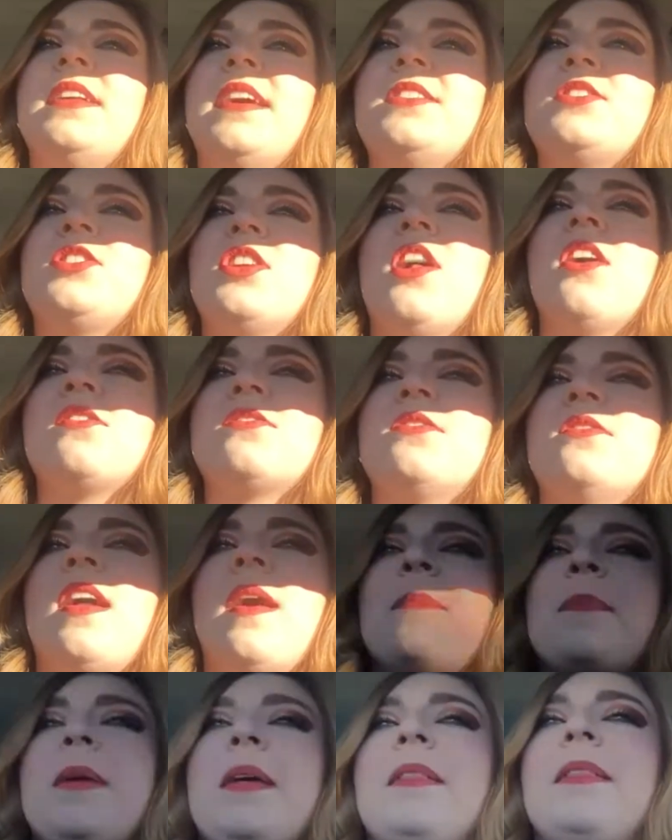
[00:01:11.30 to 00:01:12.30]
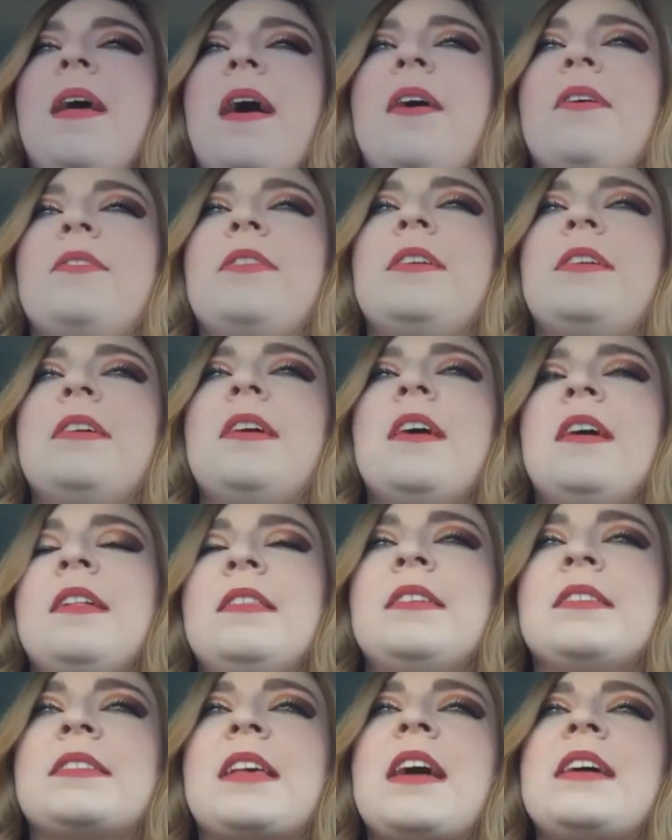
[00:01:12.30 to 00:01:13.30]
That should also not be
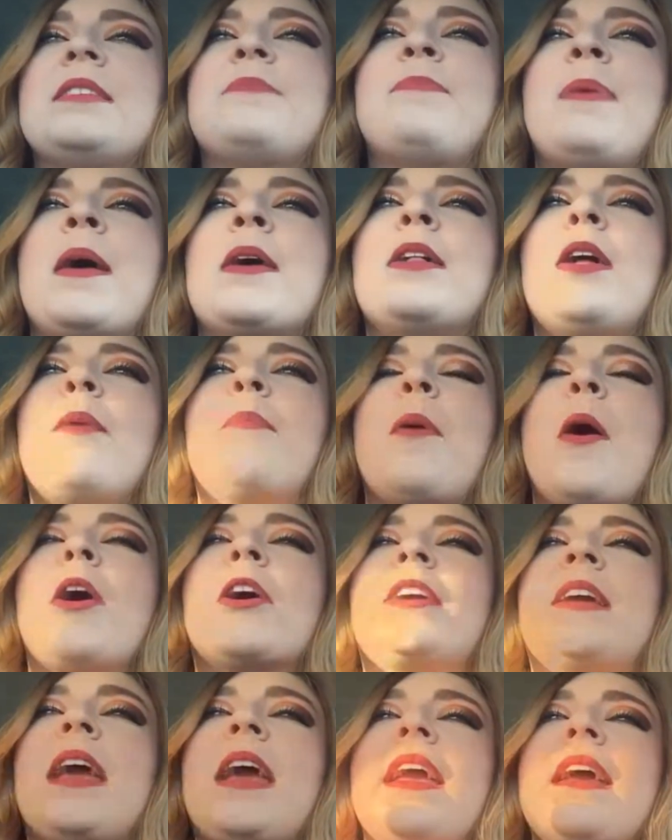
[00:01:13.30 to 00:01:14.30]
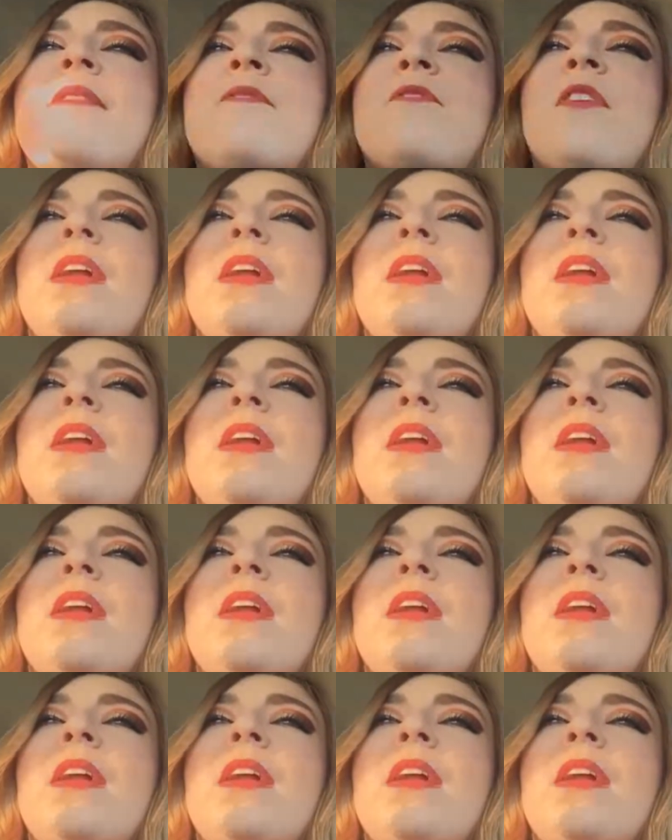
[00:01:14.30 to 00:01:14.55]
allowed. This guy's parallel parking in